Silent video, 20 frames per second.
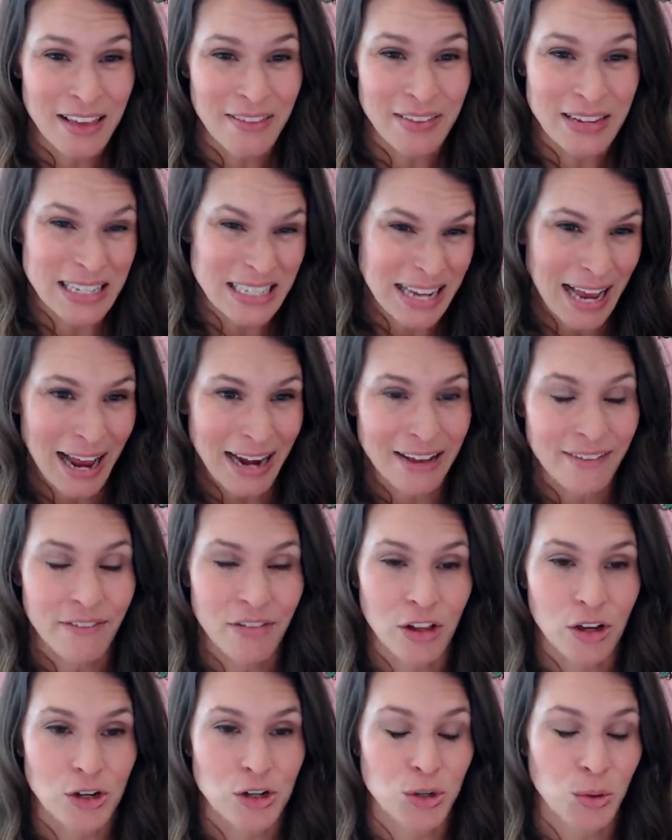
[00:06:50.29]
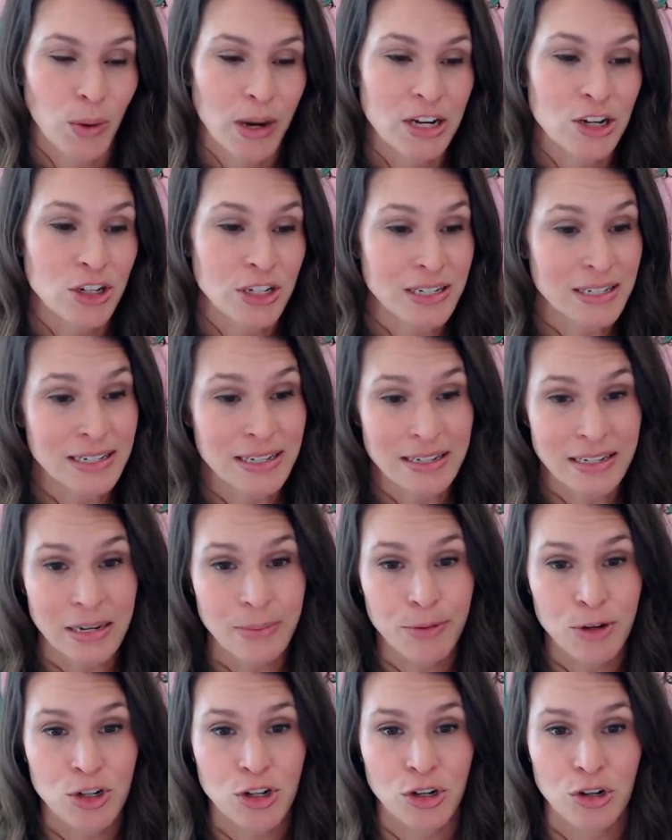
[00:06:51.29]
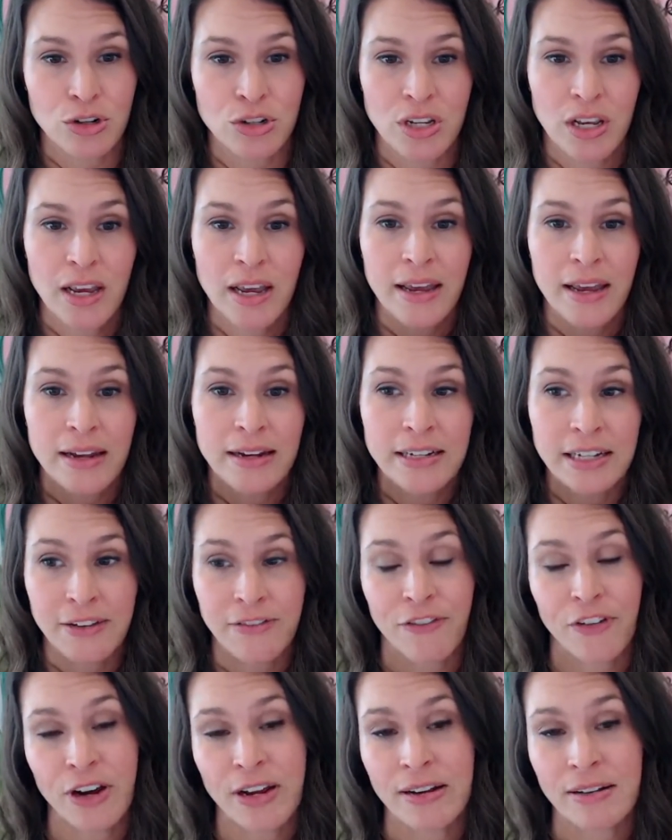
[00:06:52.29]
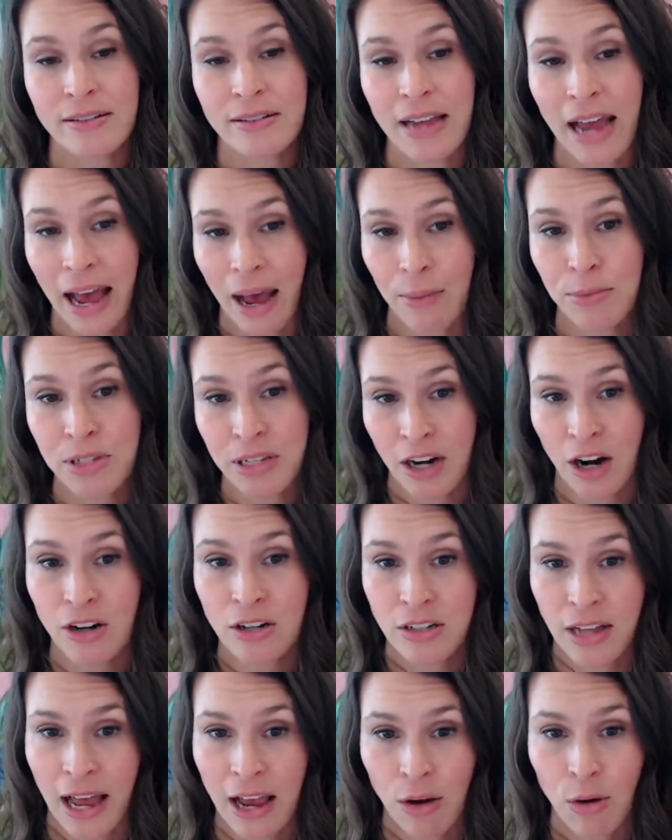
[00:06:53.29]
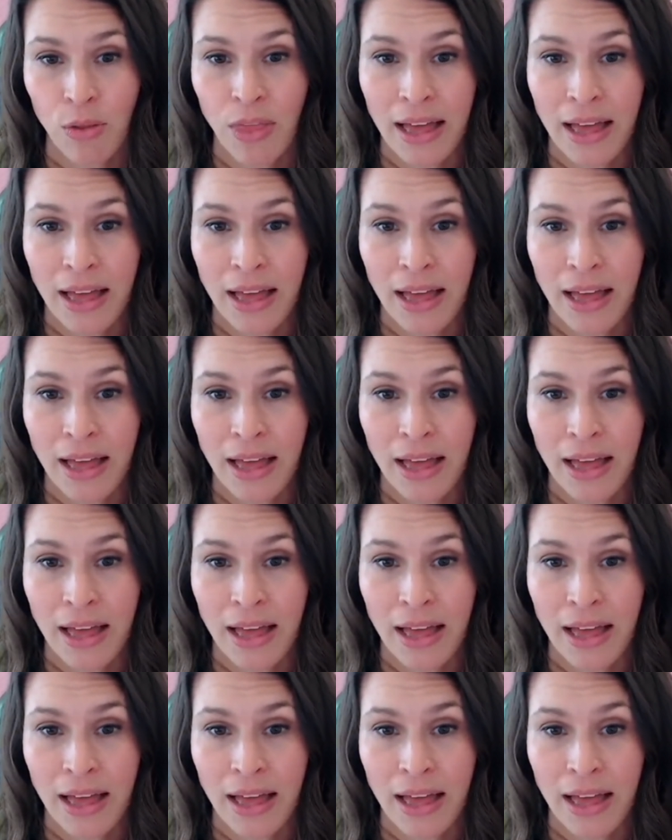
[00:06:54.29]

these tiny fluctuations in temperatures different times in our cycle.